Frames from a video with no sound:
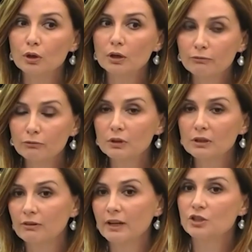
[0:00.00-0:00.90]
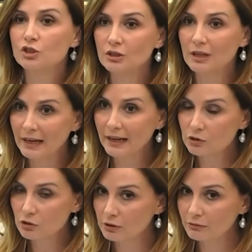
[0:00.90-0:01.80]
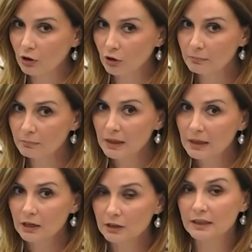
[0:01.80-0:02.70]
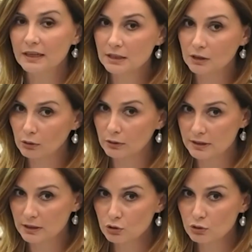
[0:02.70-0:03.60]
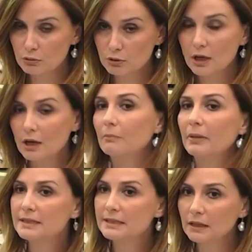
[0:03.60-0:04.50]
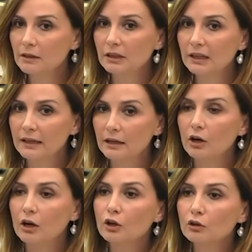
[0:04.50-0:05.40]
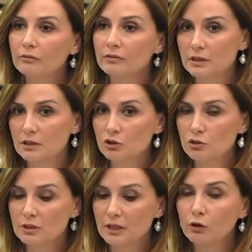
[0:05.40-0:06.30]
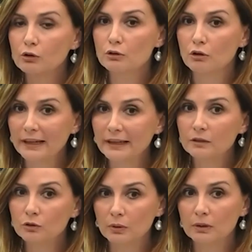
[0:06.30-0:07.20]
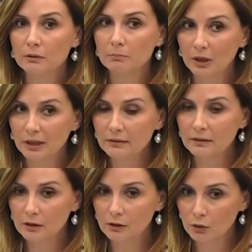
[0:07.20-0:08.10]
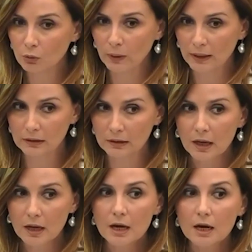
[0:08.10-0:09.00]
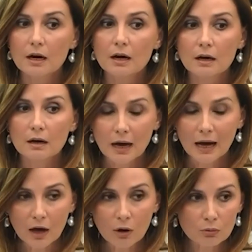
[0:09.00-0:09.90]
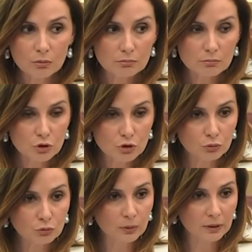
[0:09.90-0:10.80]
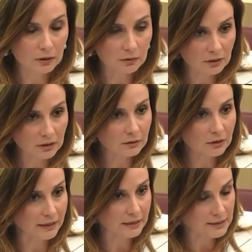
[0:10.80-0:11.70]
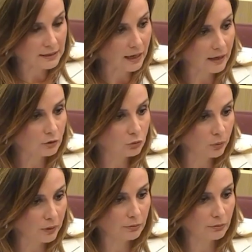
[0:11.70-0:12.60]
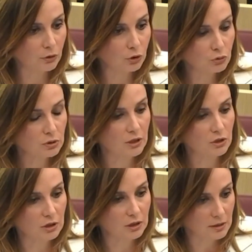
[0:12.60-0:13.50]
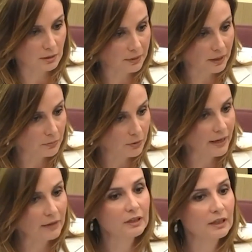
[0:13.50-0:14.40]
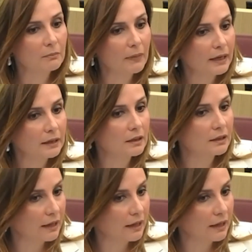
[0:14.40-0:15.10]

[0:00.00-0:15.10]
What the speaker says: a fully fledged electoral reform addressing all these issues. But secondly, a lot of these issues are also linked with the political will. How should we deal and start with the new session in September, having in mind that